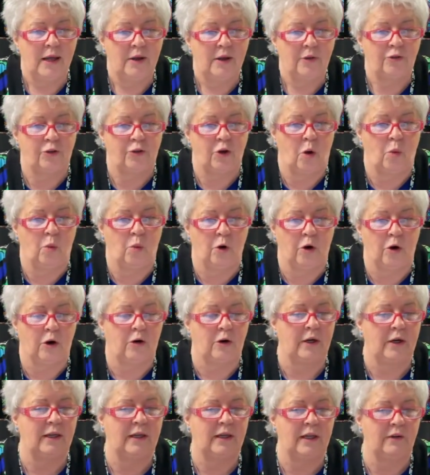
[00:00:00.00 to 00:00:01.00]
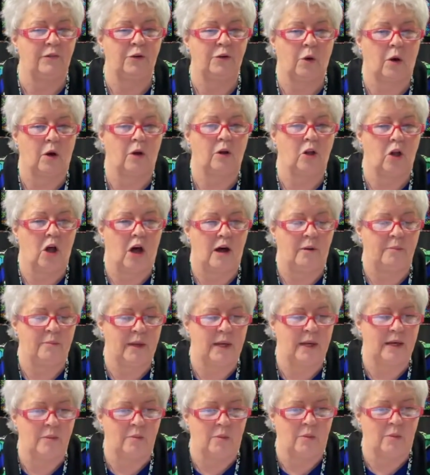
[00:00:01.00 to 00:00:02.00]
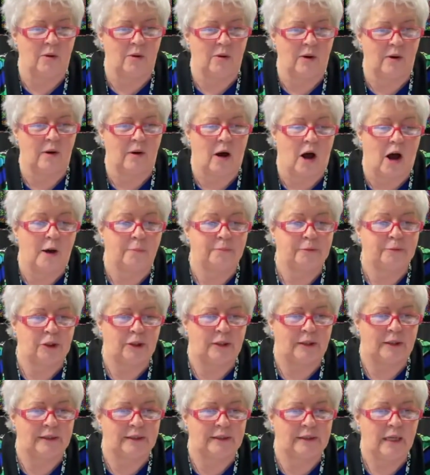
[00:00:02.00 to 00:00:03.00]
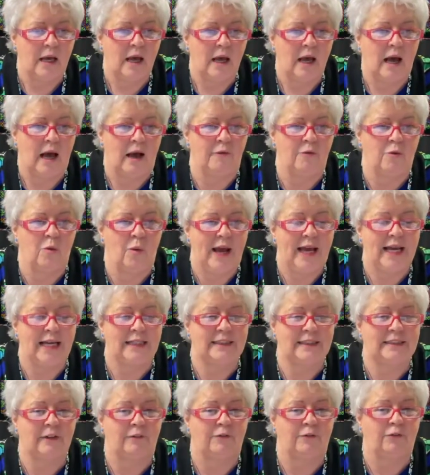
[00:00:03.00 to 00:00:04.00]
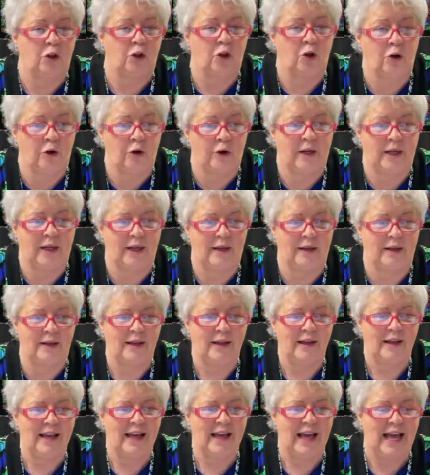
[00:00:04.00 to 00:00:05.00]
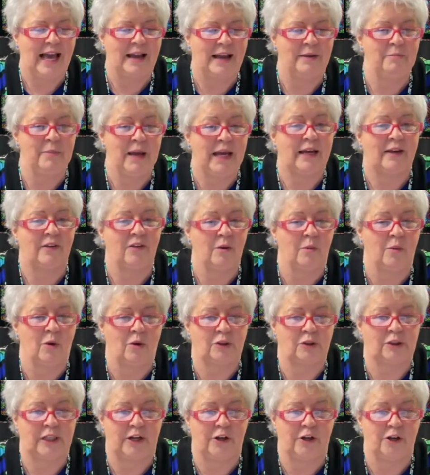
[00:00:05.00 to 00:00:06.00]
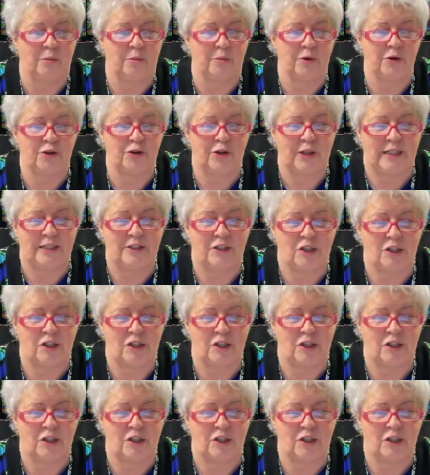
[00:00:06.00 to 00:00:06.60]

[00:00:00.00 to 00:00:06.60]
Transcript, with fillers: So we're going to give you a lot more options of ways of learning and making the most out of your machine.